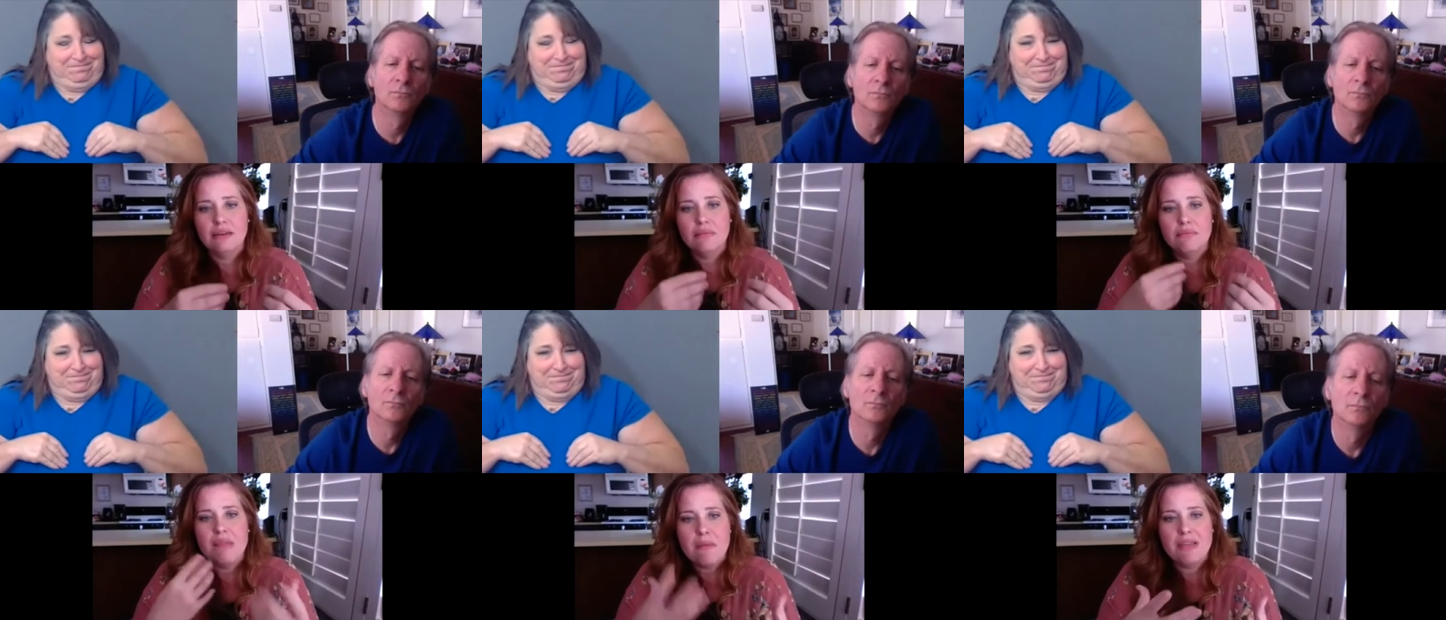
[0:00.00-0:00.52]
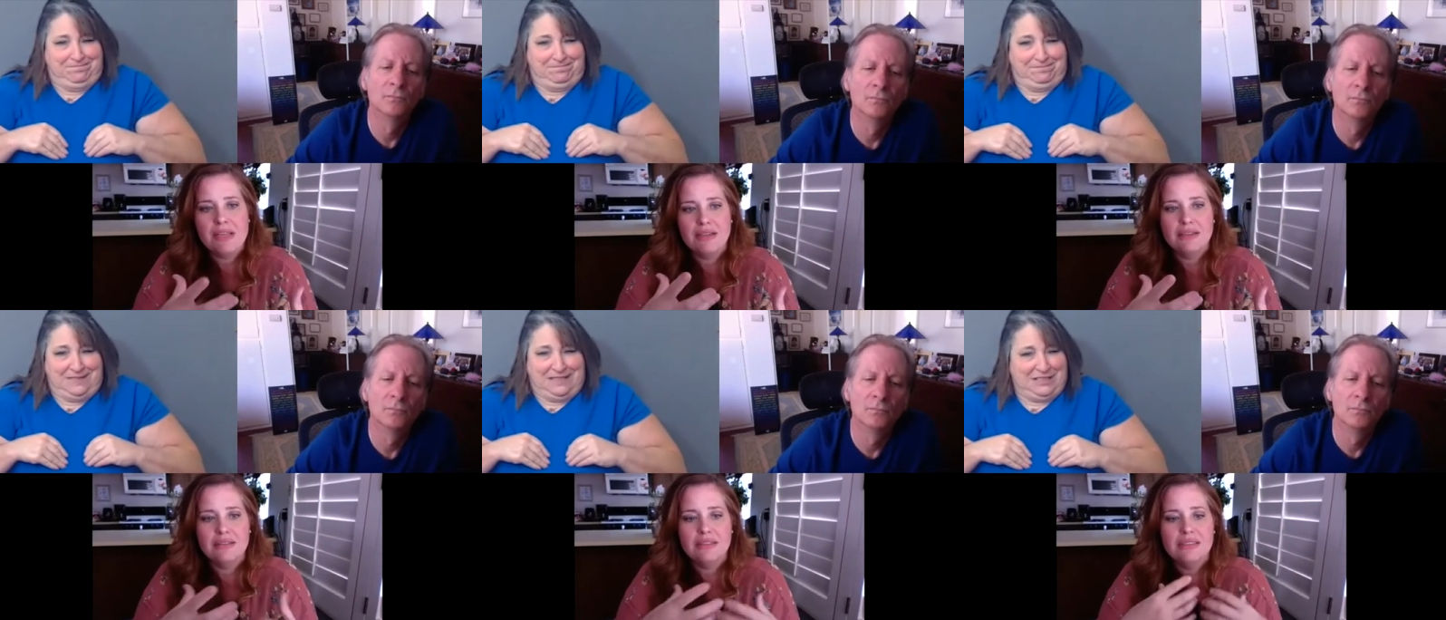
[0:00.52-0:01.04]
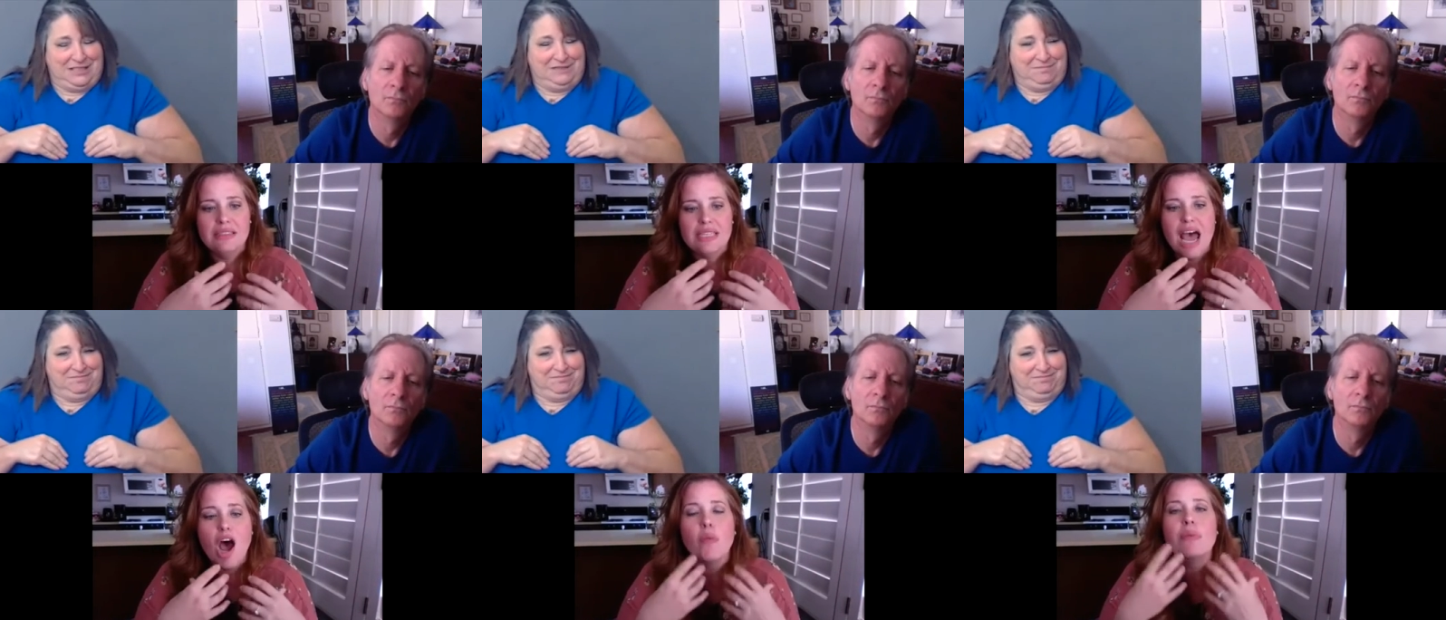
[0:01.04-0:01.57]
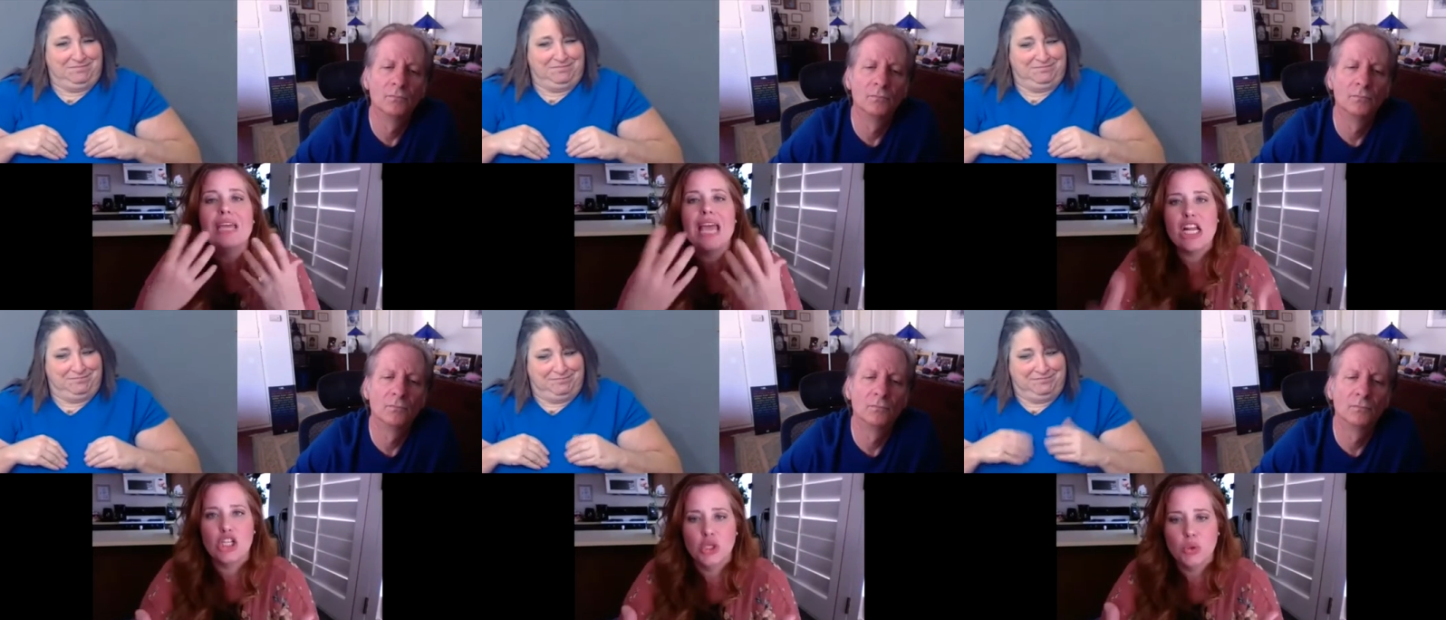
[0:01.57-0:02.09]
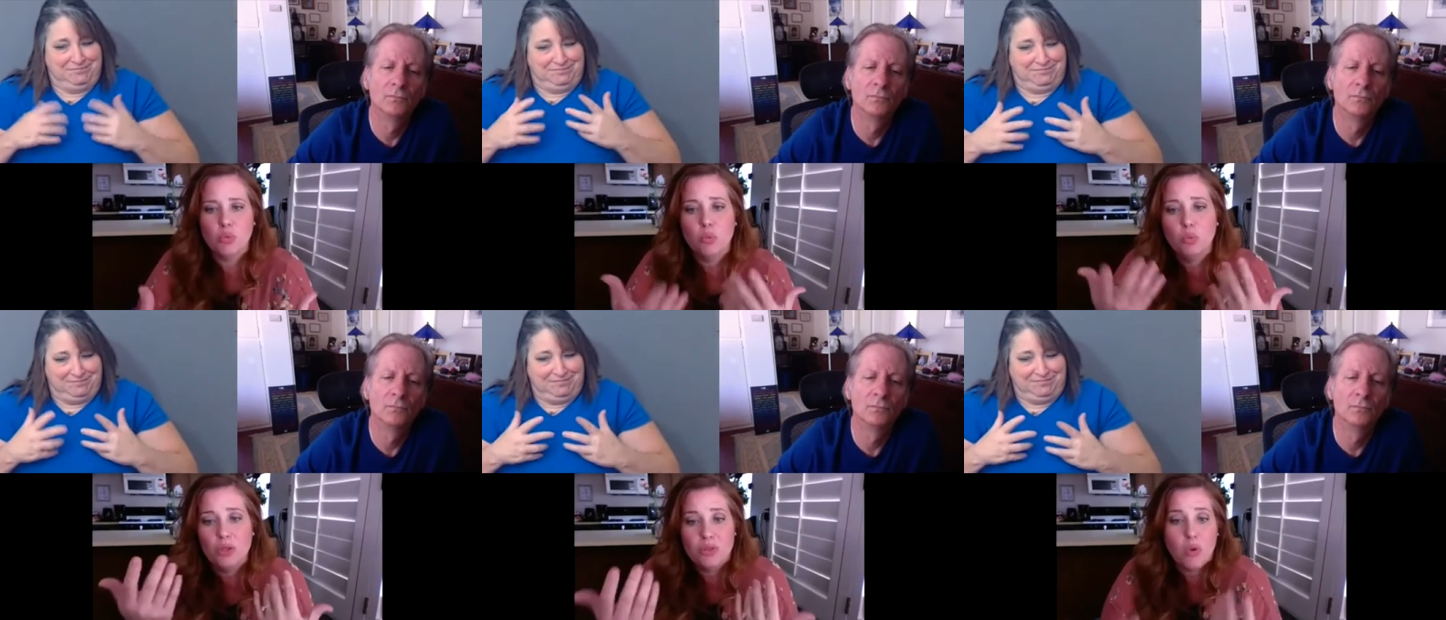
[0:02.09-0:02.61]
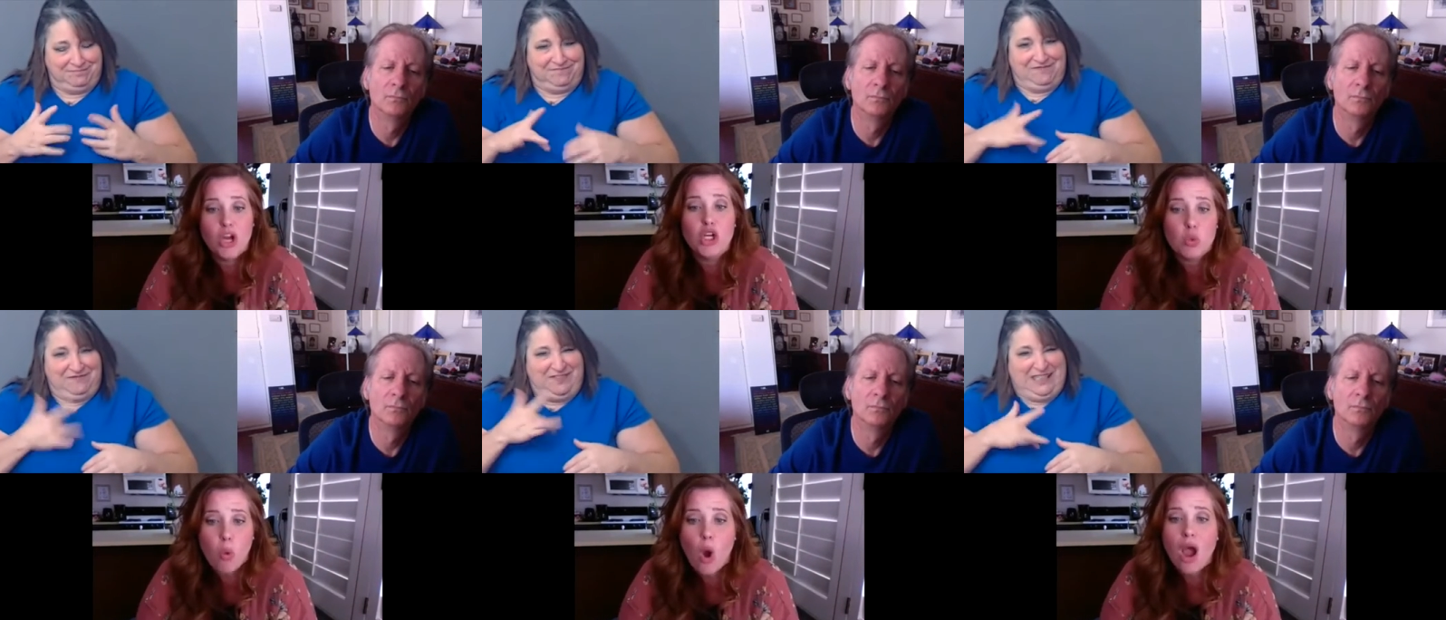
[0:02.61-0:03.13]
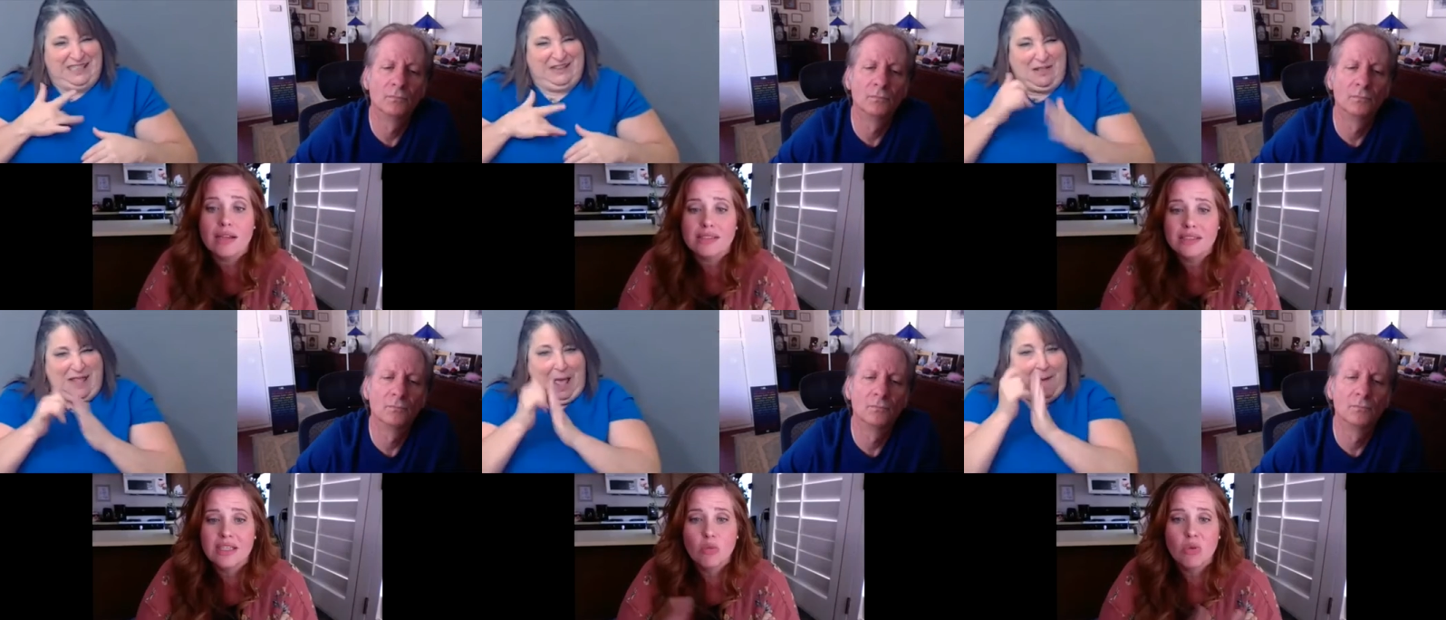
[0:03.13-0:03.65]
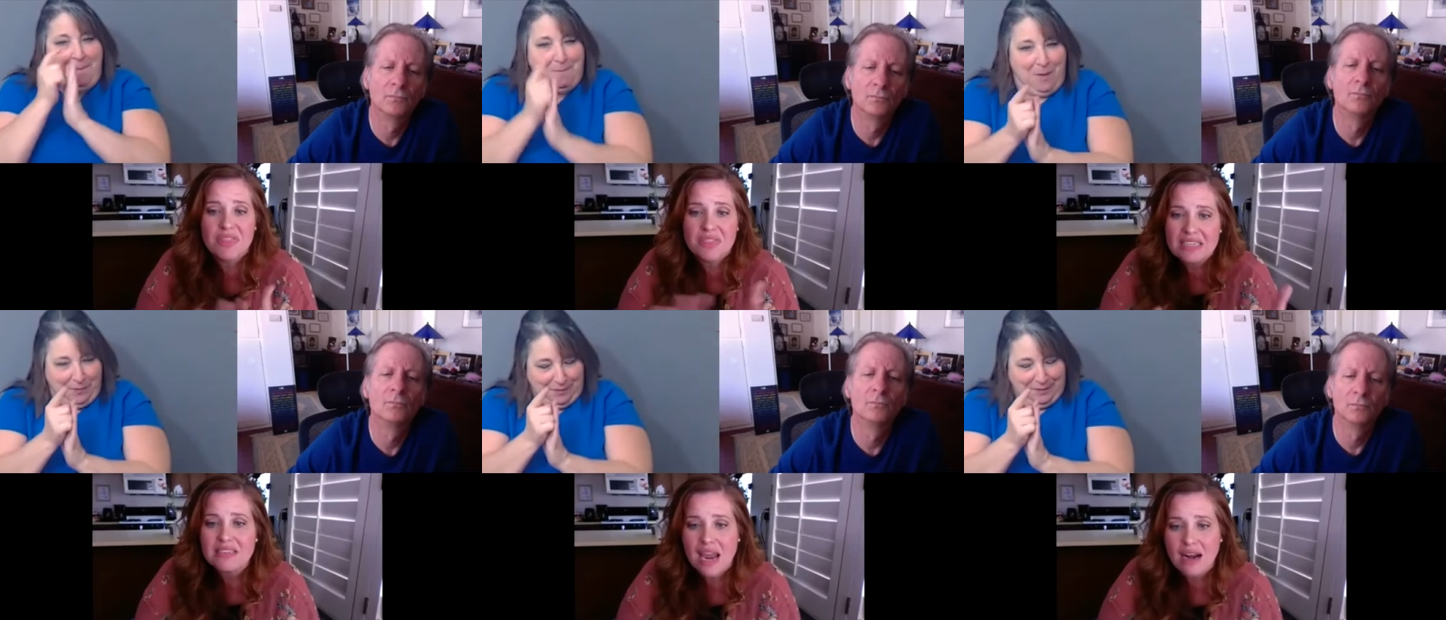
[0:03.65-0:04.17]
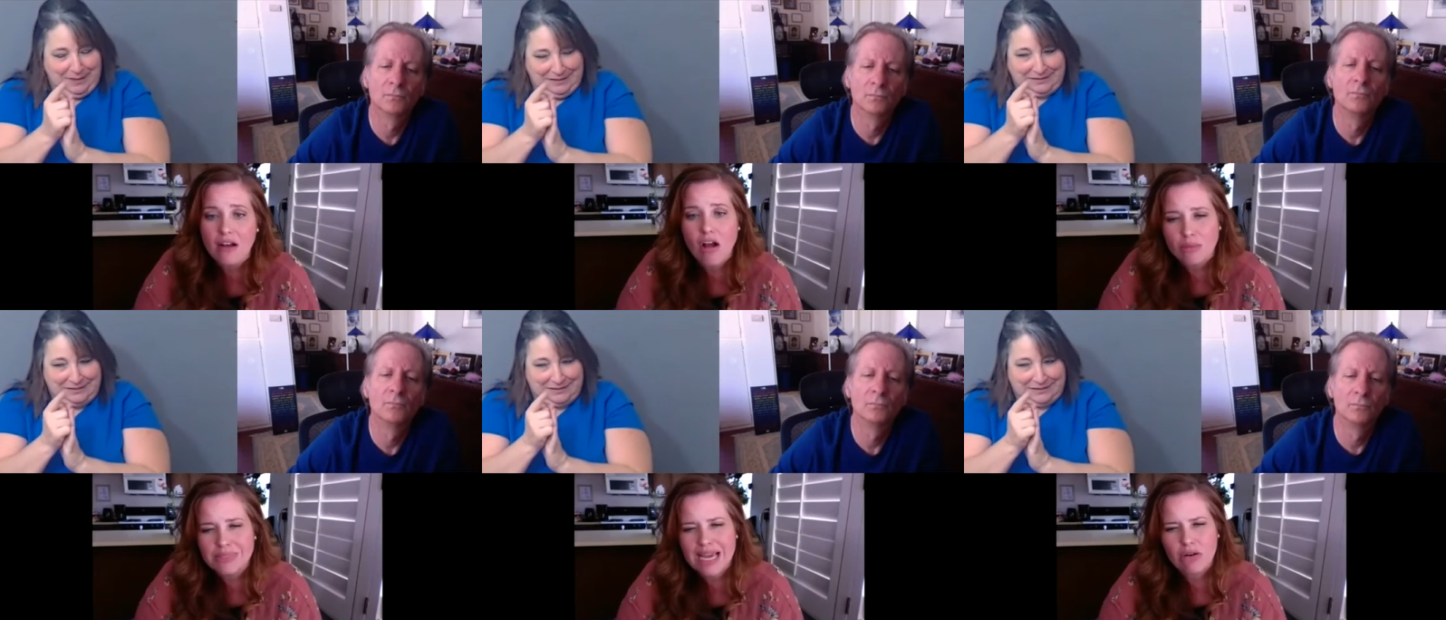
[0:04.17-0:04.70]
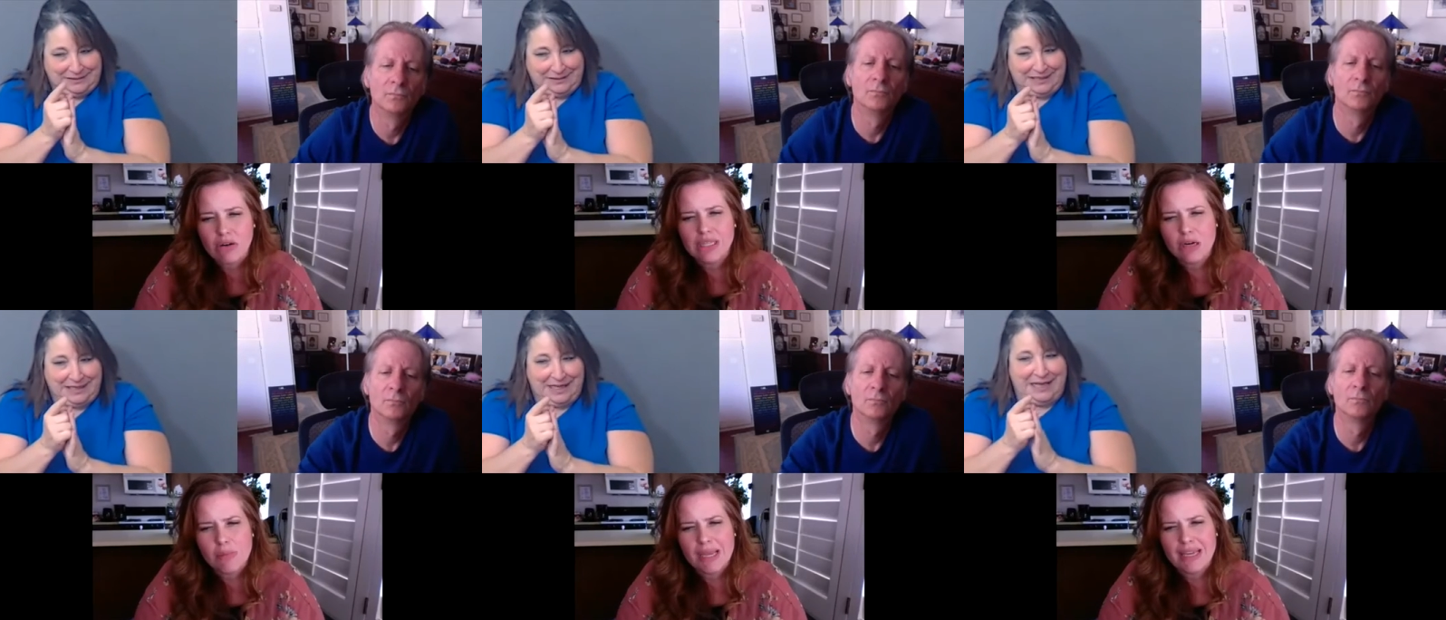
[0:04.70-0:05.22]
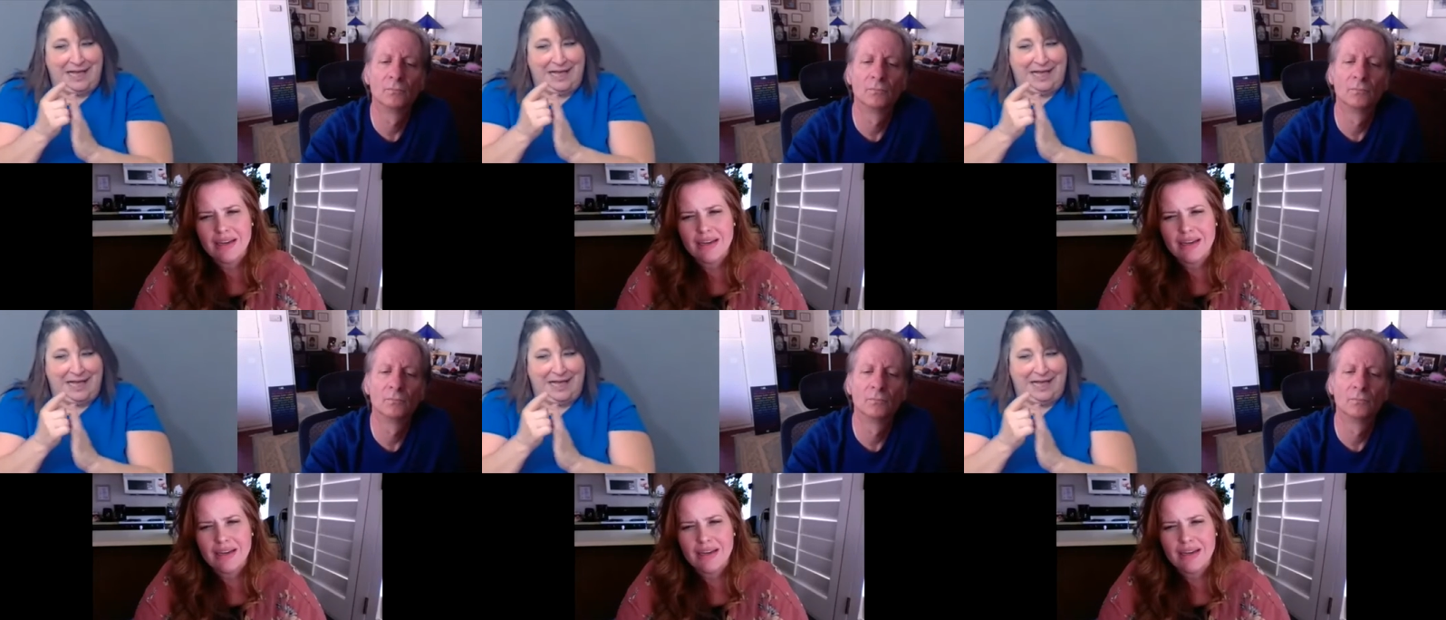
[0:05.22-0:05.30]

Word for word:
Speaker 1: maybe to help get you with what you want when things kind of calm down a little bit.